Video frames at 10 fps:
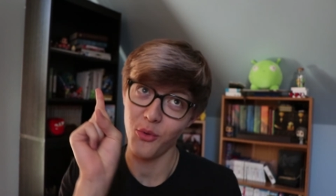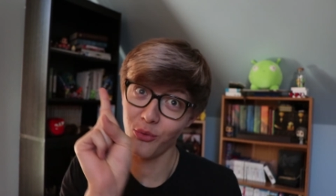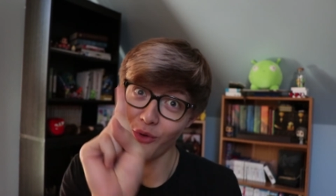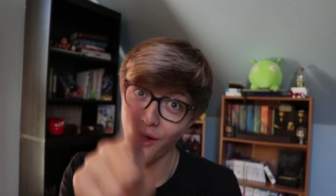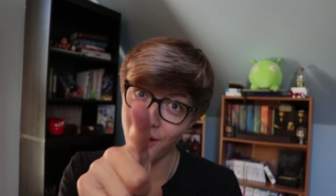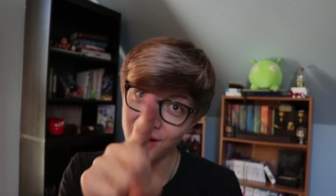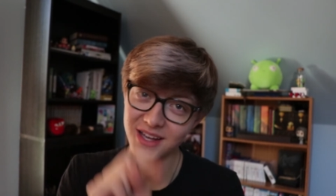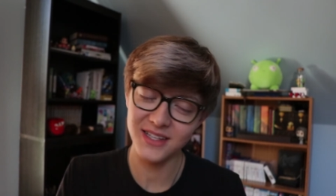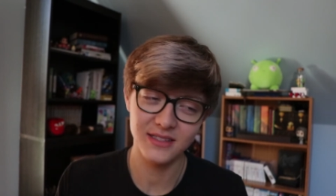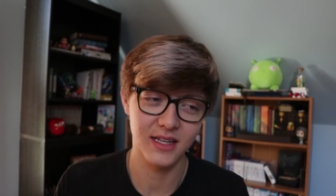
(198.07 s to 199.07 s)

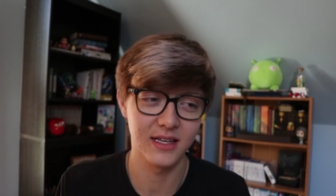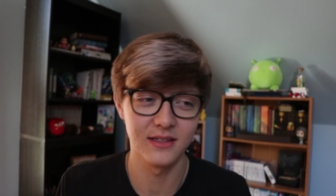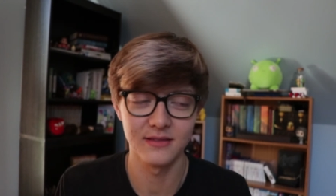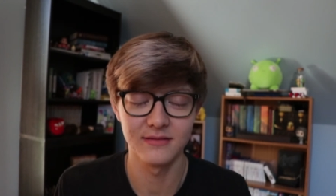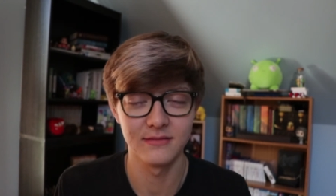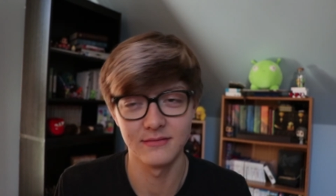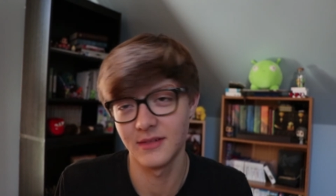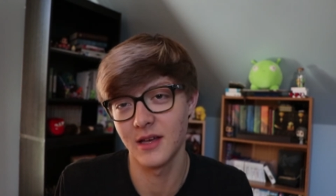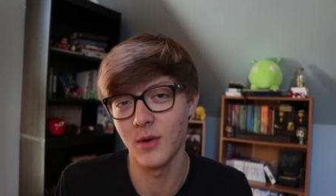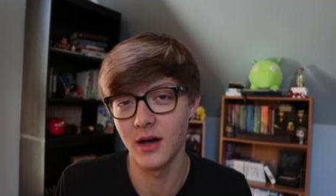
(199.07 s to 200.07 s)
"Wrong." Like,
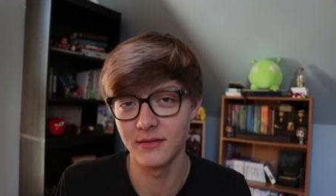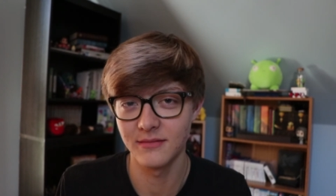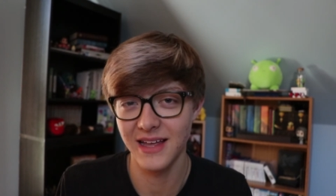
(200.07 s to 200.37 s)
come on,